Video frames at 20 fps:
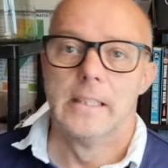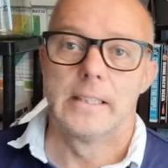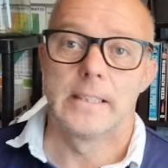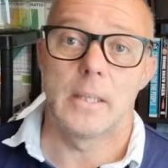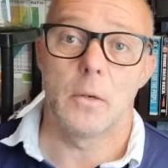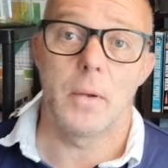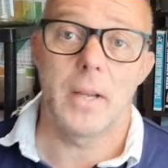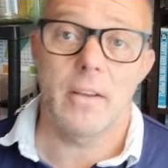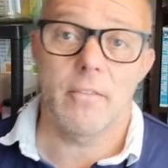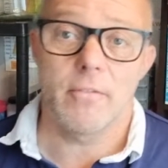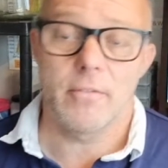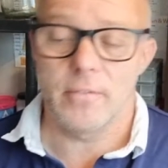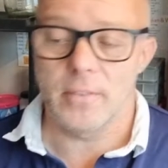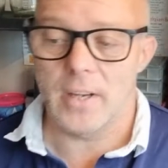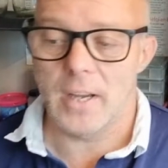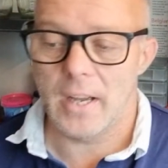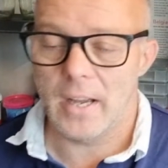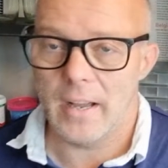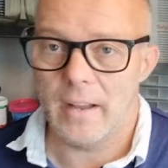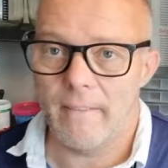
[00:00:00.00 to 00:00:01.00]
See, we have,
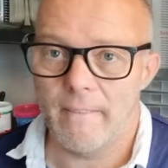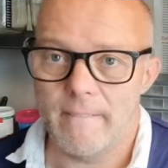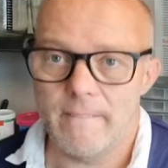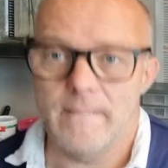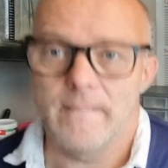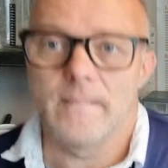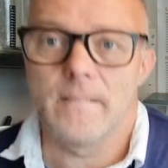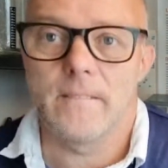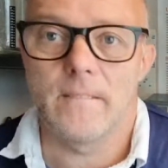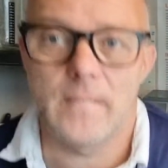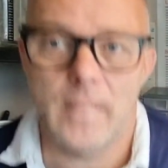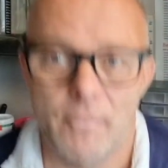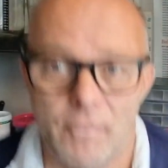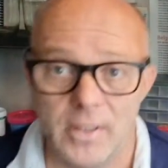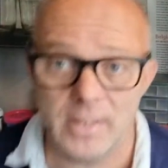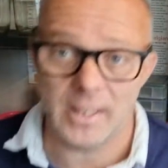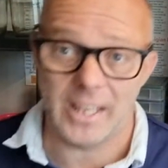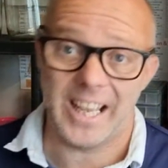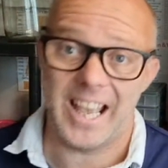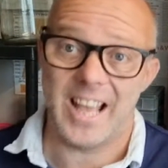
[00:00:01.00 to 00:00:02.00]
I
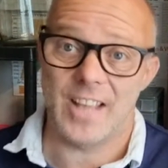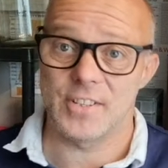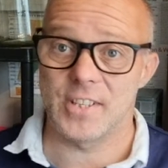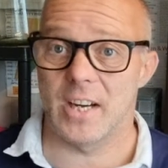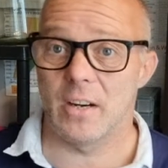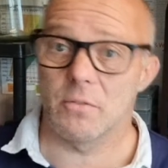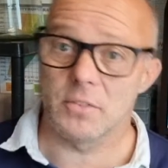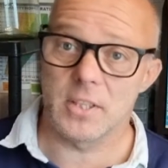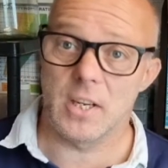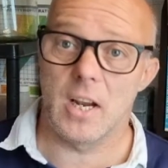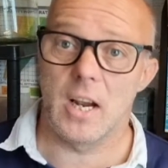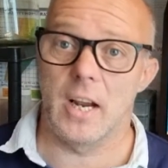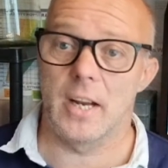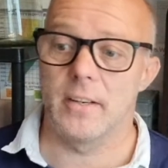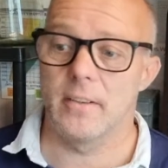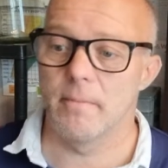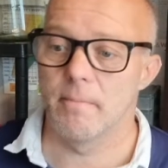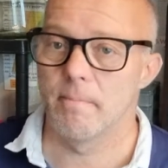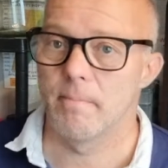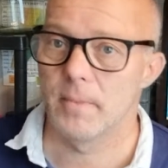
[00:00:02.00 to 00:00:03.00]
feed the cats
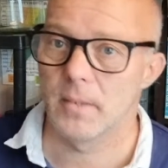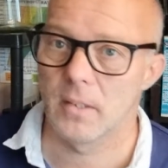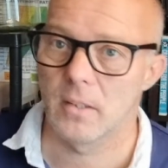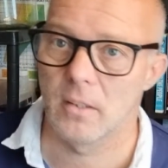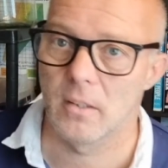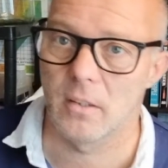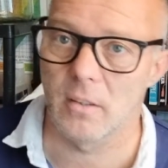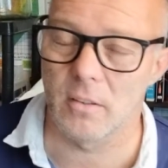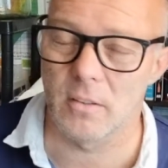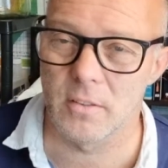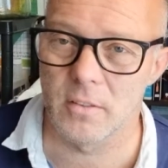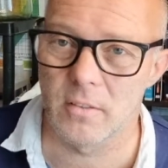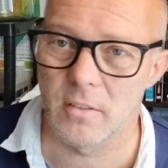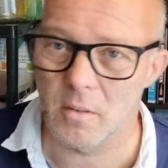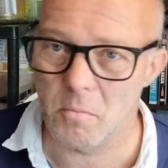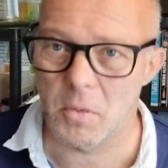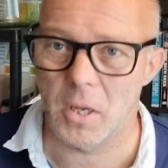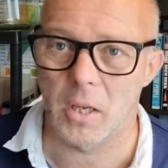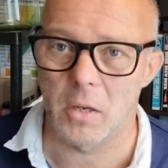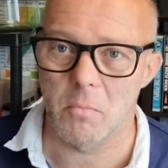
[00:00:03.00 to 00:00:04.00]
outside. Because
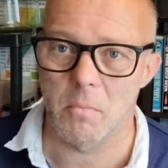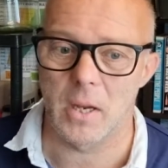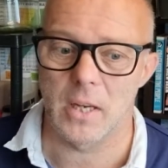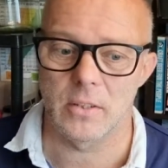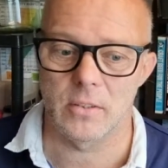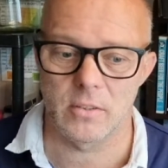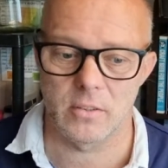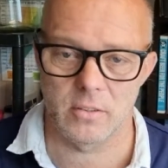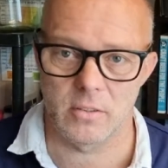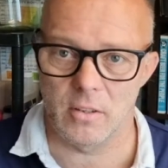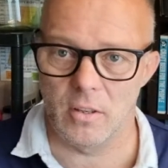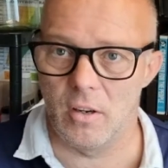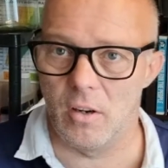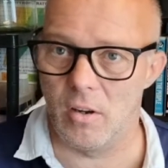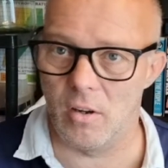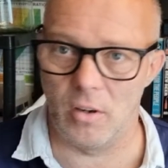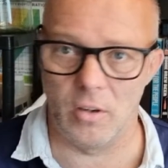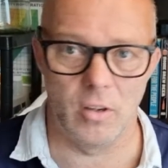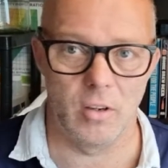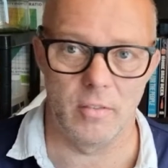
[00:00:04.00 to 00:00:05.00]
they make a mess
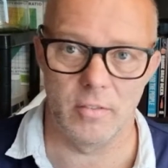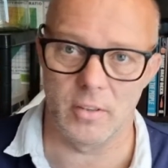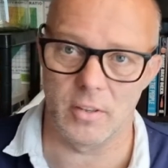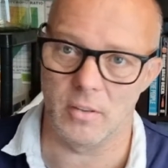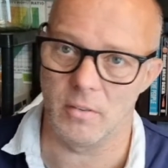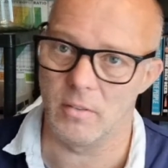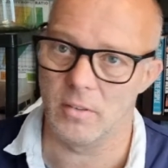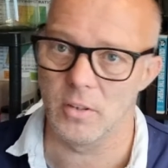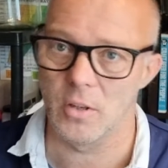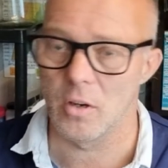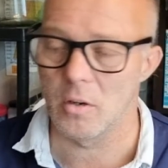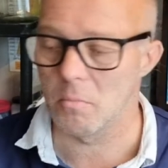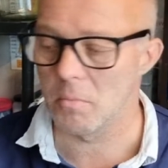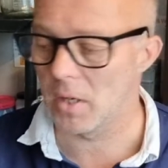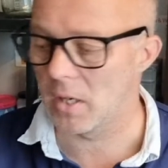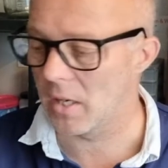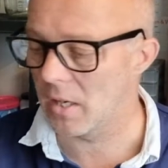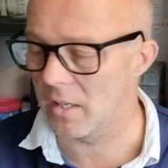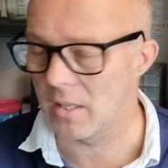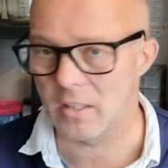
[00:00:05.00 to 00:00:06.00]
all over
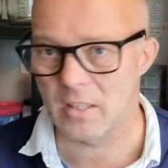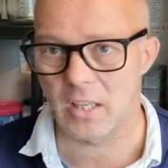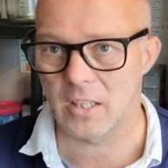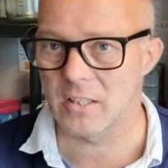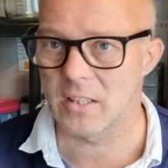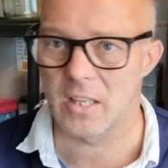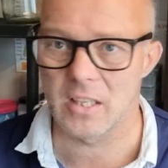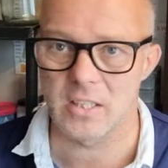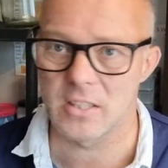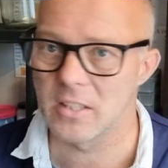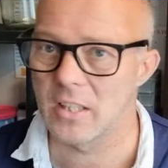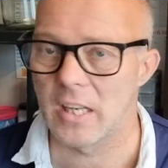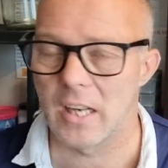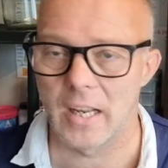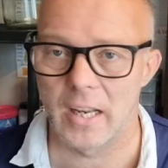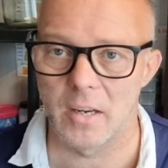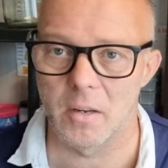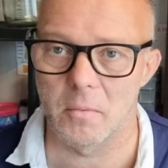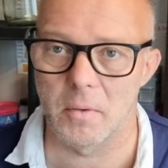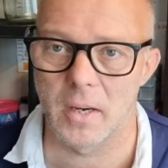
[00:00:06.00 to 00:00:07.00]
normally and it takes ages to
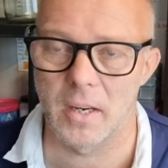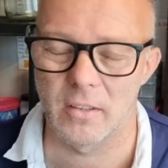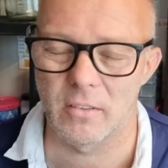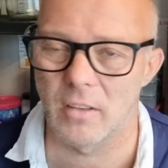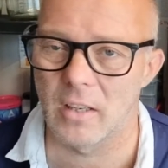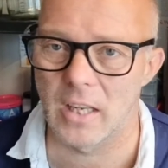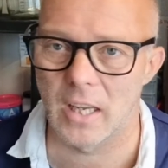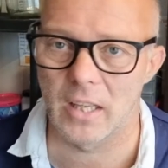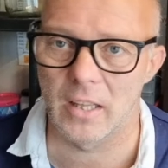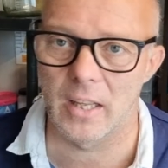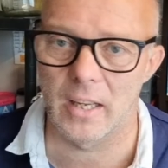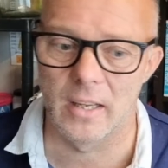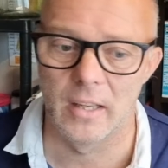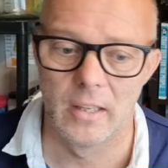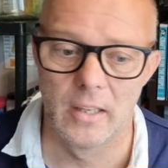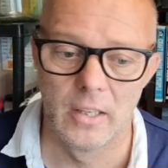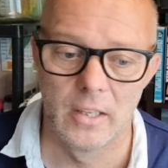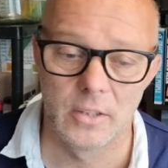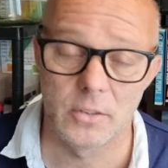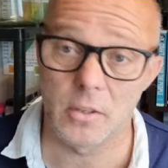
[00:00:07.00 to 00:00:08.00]
clean up and I don't like that.
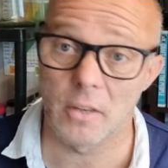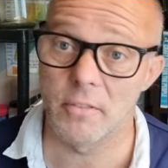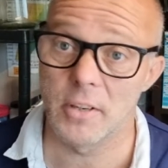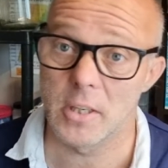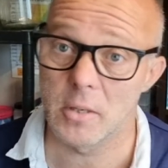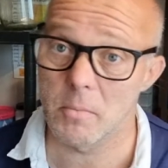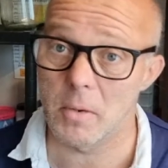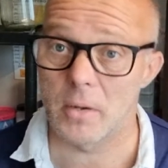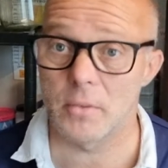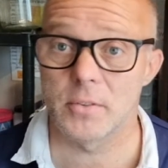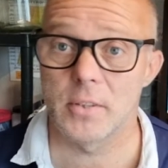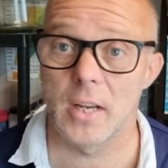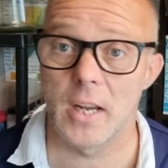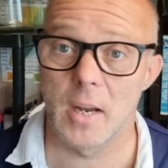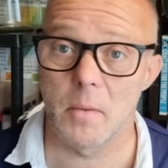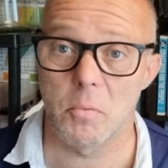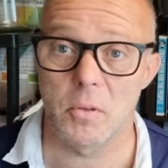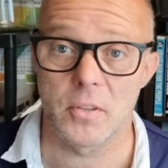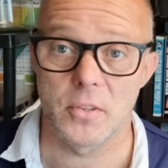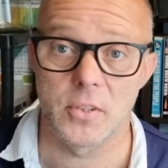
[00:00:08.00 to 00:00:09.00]
So I feed them
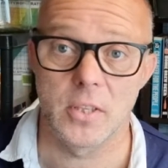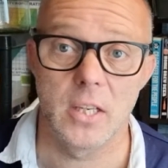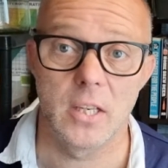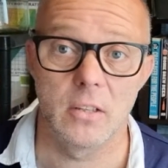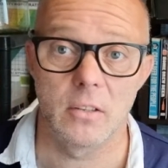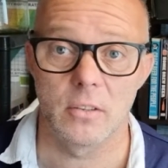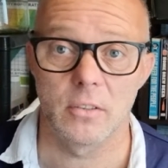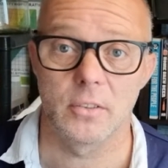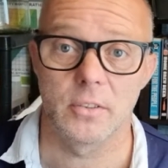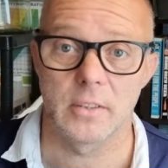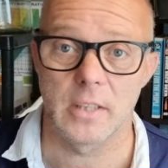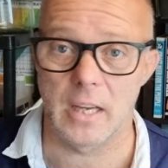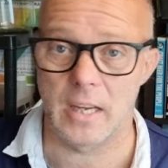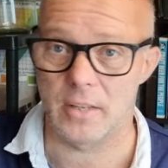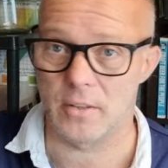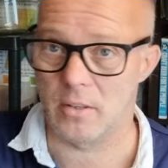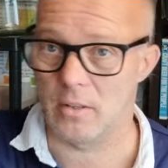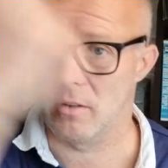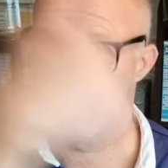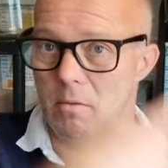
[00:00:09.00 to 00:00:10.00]
outside, but the seagulls
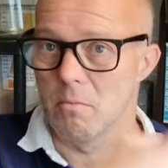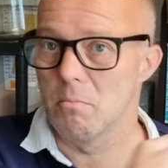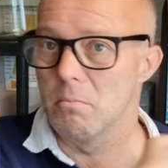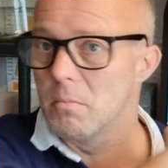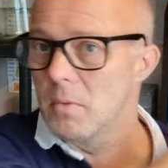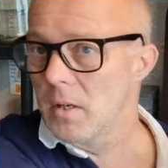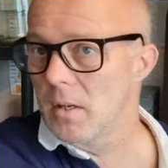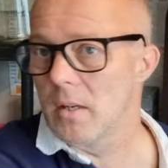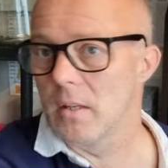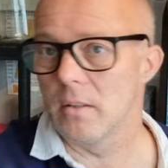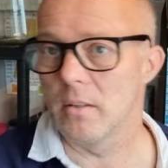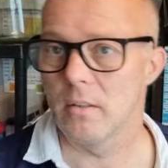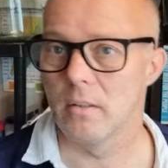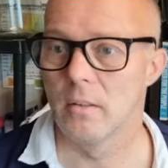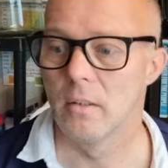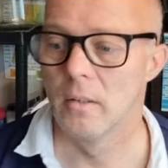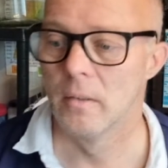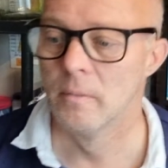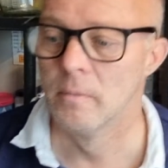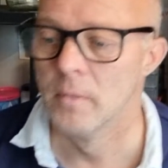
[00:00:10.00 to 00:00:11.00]
start to come and
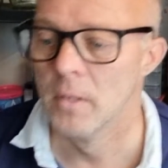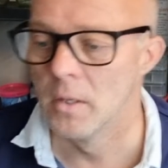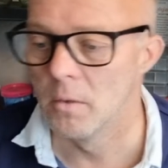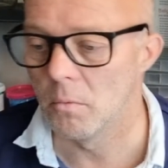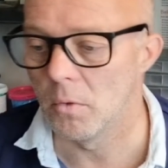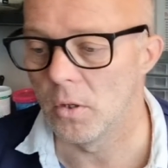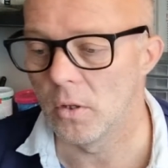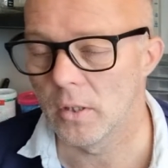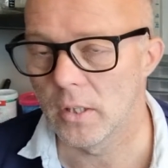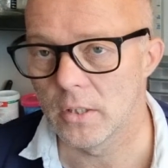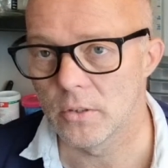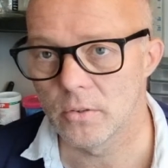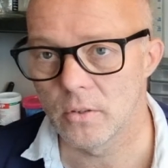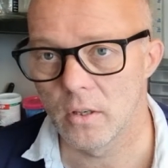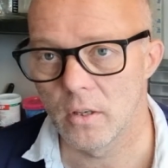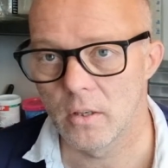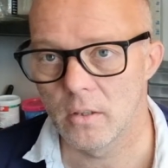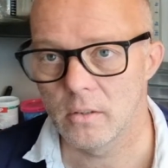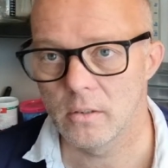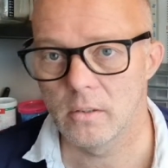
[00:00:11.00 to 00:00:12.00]
we're looking,
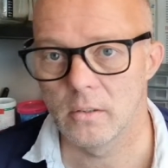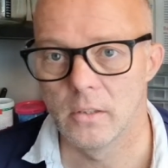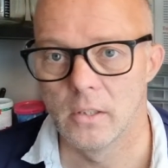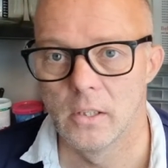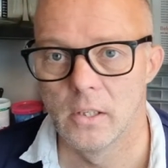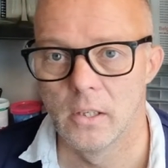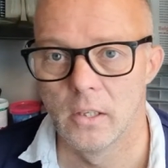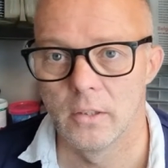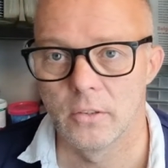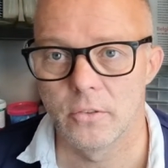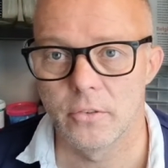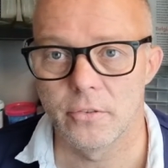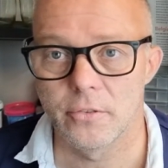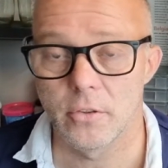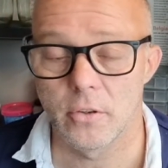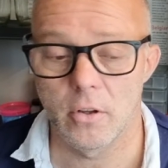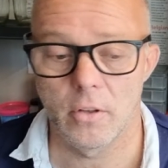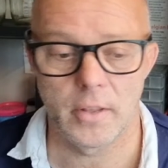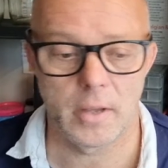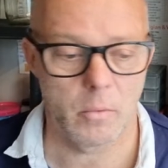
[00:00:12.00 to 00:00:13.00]
so just
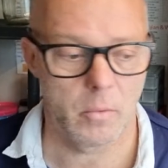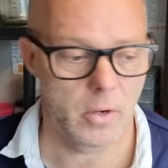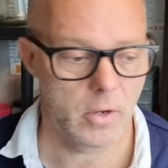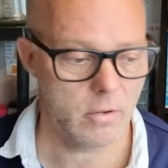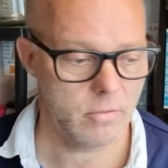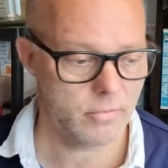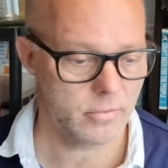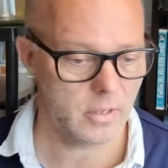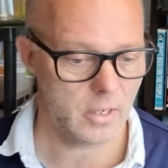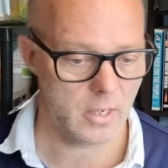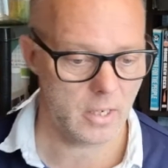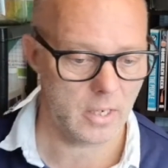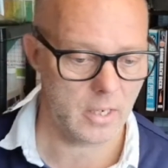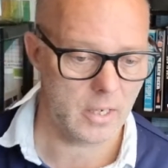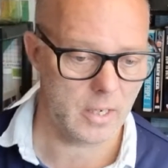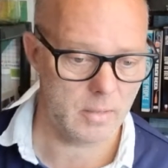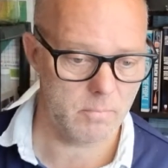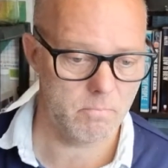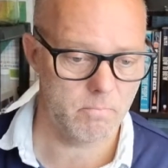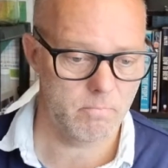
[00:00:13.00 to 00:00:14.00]
saw that one off.
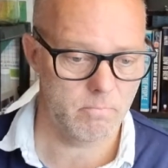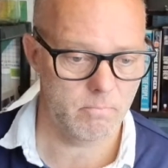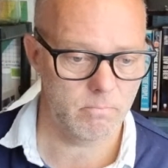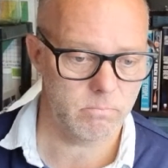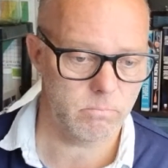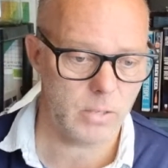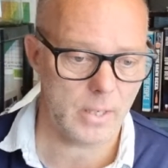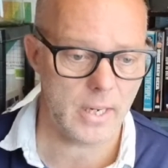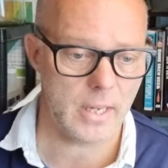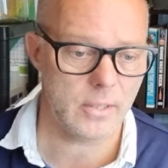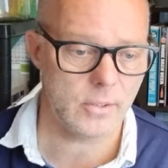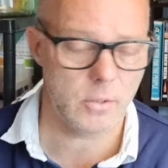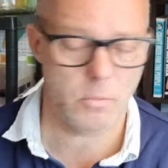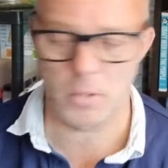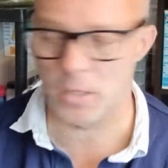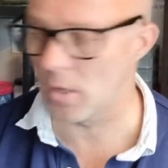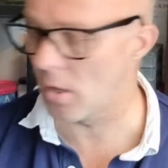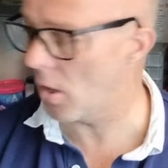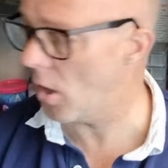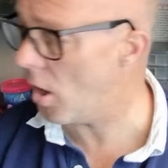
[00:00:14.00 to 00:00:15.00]
What else have
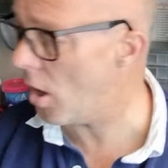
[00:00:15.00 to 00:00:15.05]
we got?